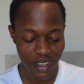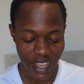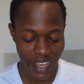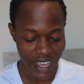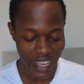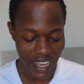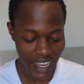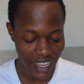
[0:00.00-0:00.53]

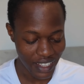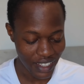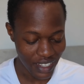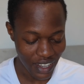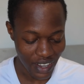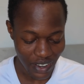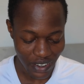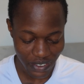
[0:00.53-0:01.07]
Again,
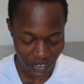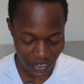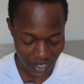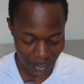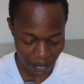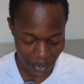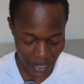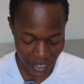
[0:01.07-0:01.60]

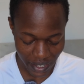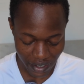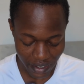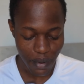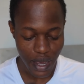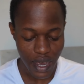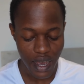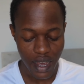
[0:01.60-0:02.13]
100 ml
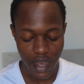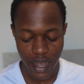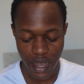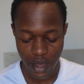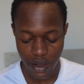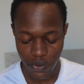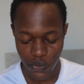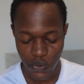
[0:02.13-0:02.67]
per
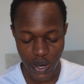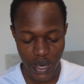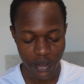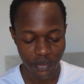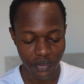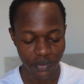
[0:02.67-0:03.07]
hour.